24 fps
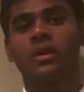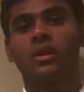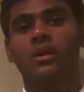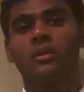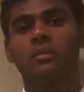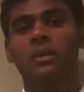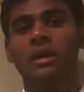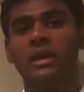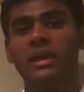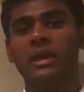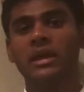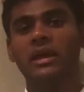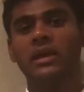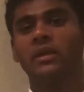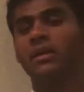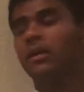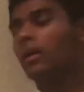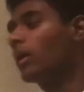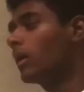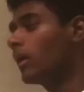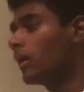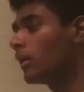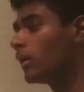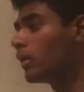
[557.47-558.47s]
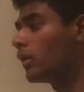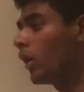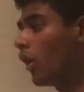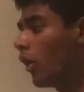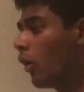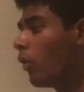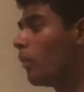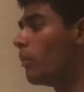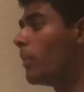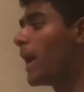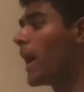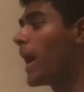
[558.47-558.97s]
Meaning,
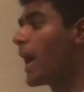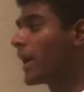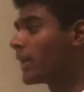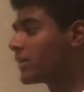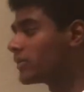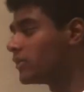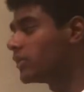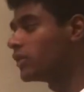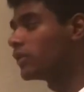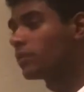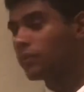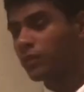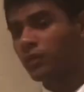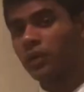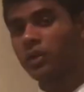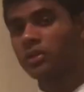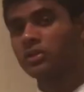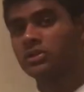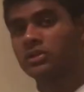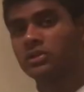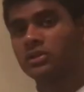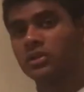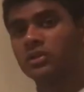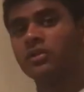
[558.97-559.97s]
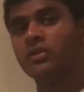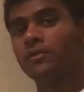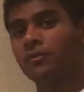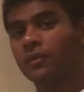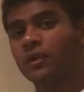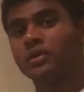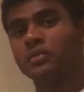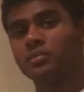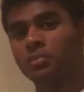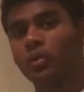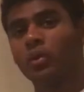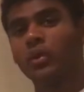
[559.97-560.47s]
go back to the
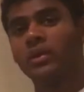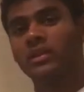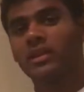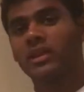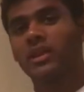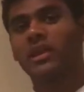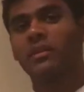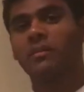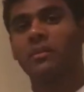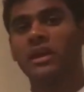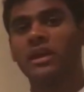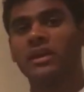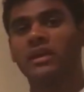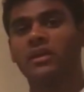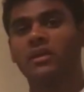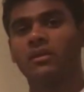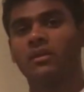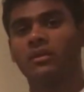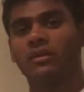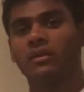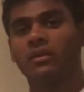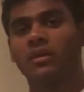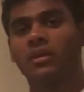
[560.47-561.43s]
first point that I made here.